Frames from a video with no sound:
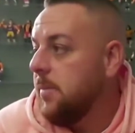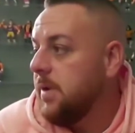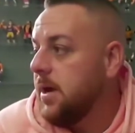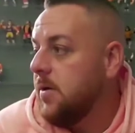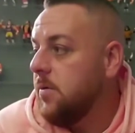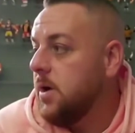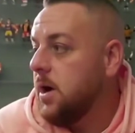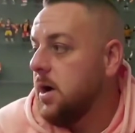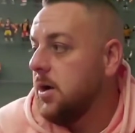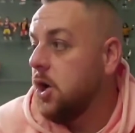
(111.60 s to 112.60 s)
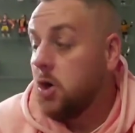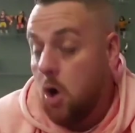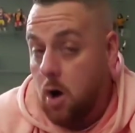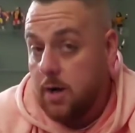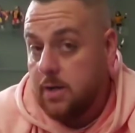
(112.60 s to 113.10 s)
Now, Kurt
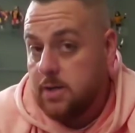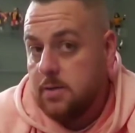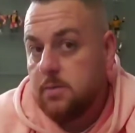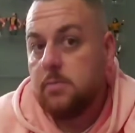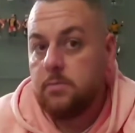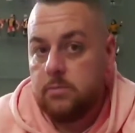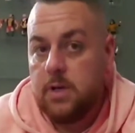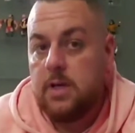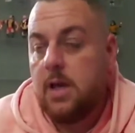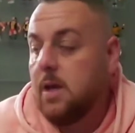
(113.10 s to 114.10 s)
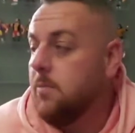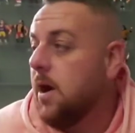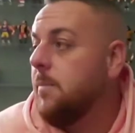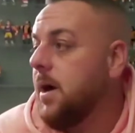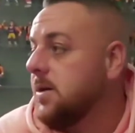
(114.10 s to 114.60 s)
Hawkins, aka
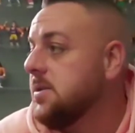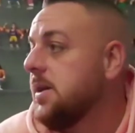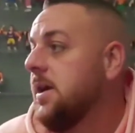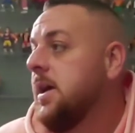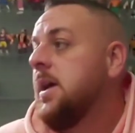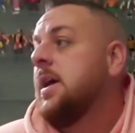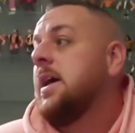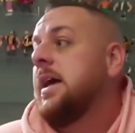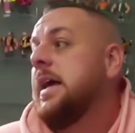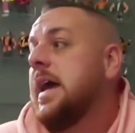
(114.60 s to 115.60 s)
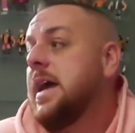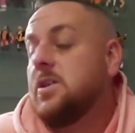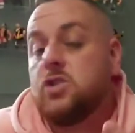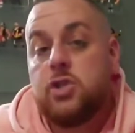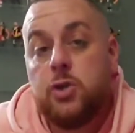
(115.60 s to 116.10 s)
Brian Myers, he
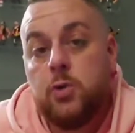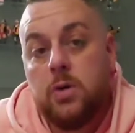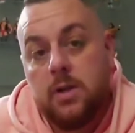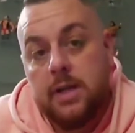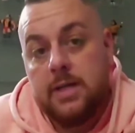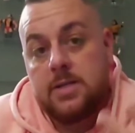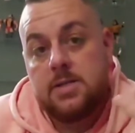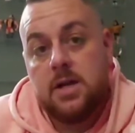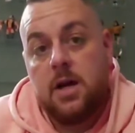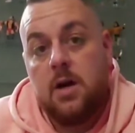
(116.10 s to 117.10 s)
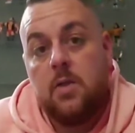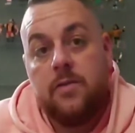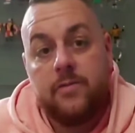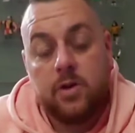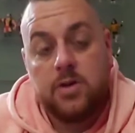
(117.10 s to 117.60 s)
has two Elites. The
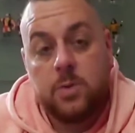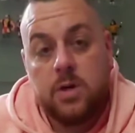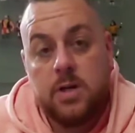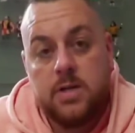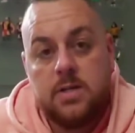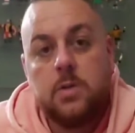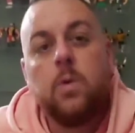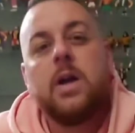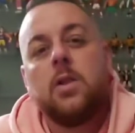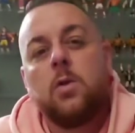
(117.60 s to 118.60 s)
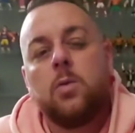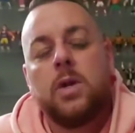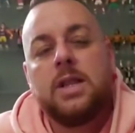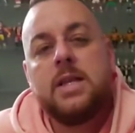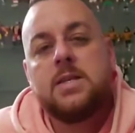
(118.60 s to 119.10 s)
first one is the regular
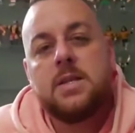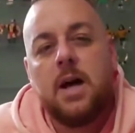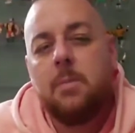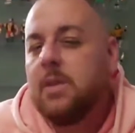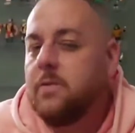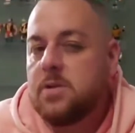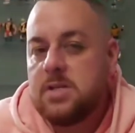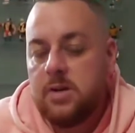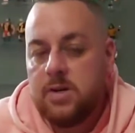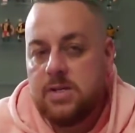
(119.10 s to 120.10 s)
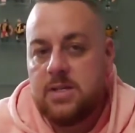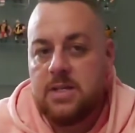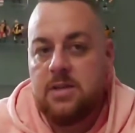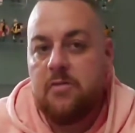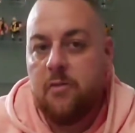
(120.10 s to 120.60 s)
release, I believe it was Series
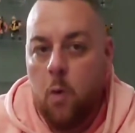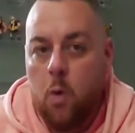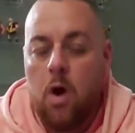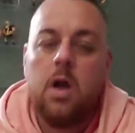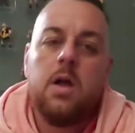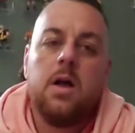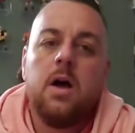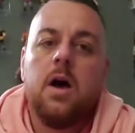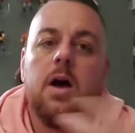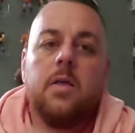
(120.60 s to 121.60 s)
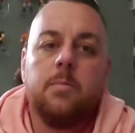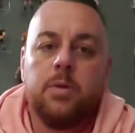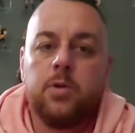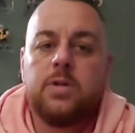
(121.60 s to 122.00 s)
64, the blue